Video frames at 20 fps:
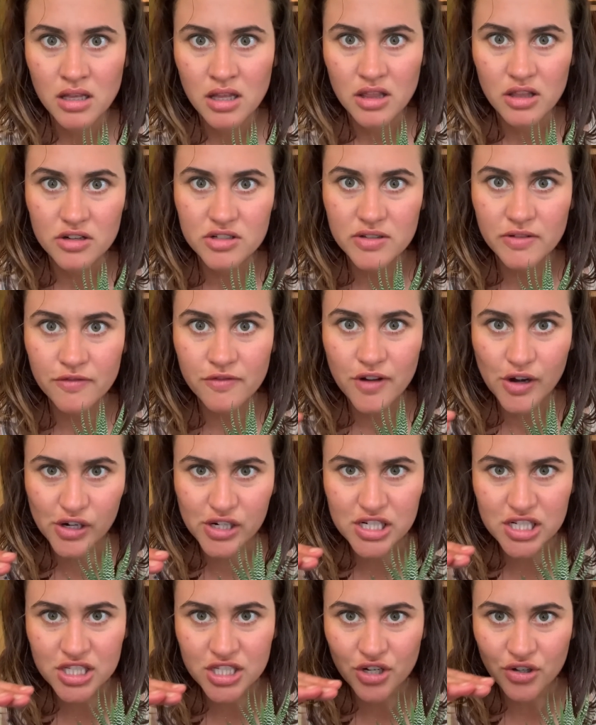there's a
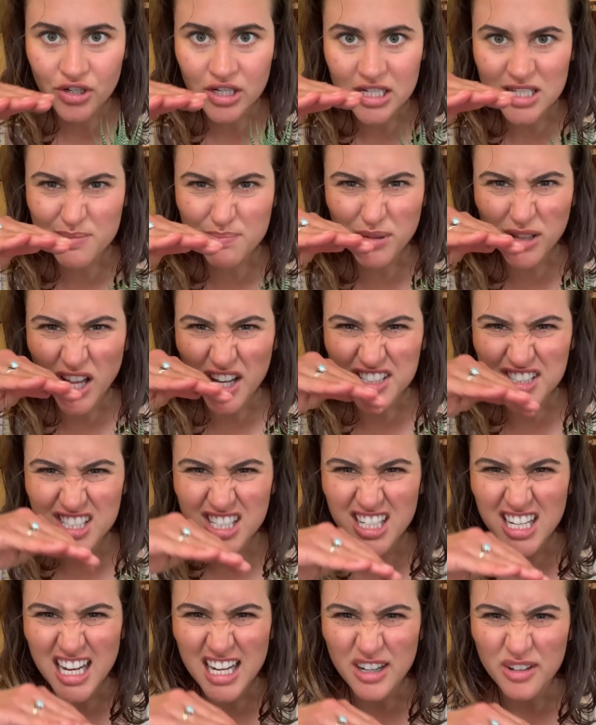very serious
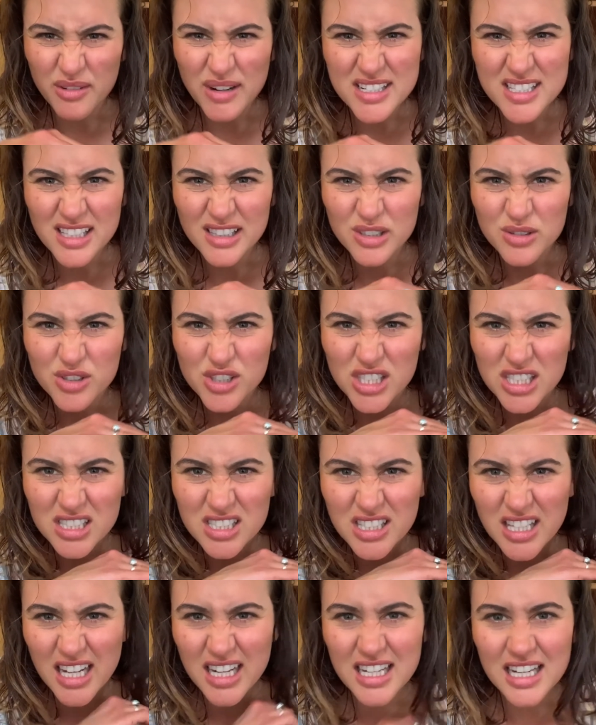plot and a
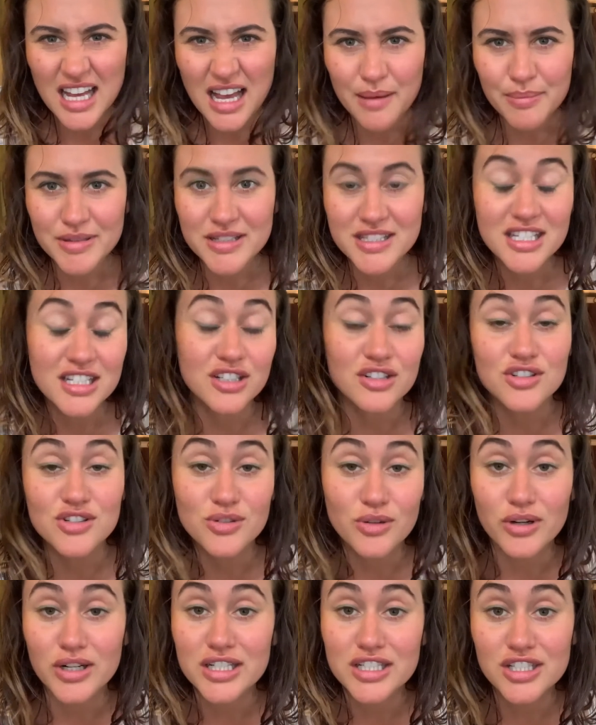resolution that happens in your
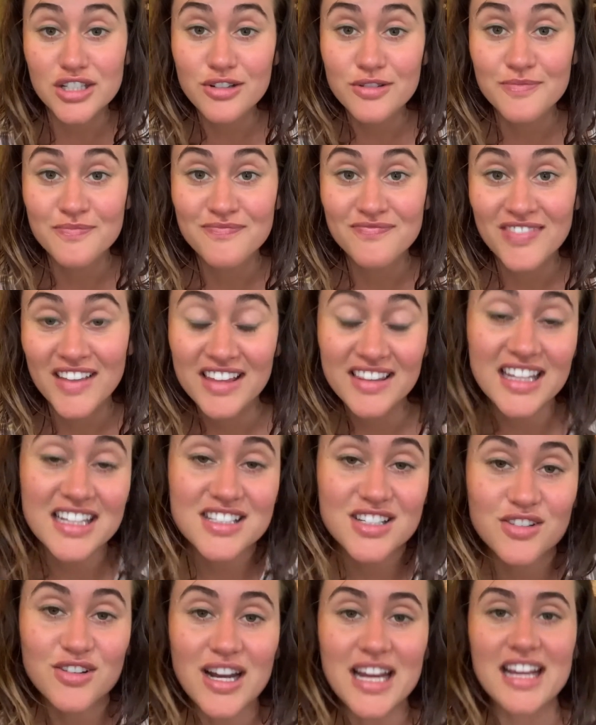story too.
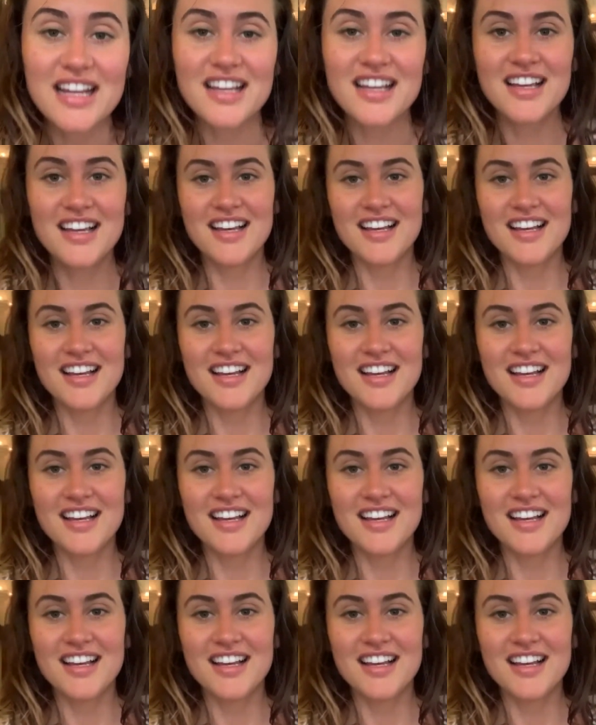That's great.